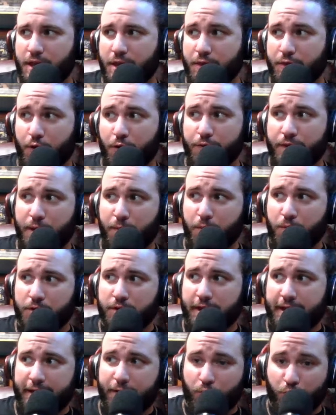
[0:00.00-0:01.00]
either they
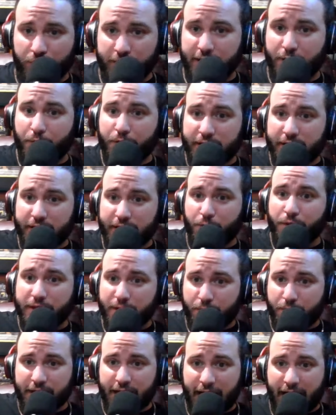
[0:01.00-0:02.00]
were like really, really,
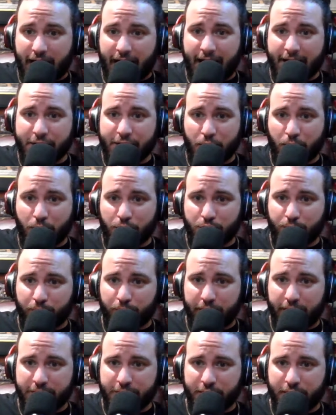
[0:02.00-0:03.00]
really, really high
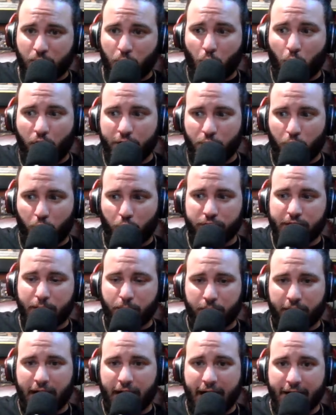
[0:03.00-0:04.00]
nosebleeds you didn't want, or
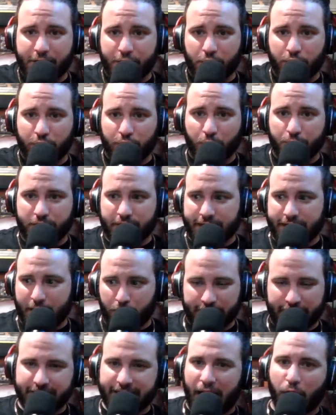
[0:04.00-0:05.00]
they were kind of close and they
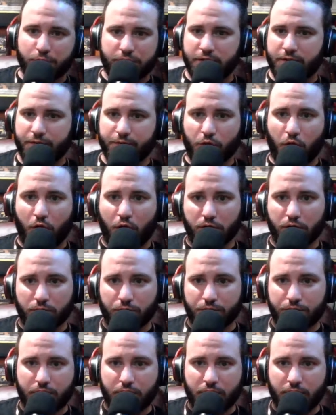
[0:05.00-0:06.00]
were like thousands of dollars.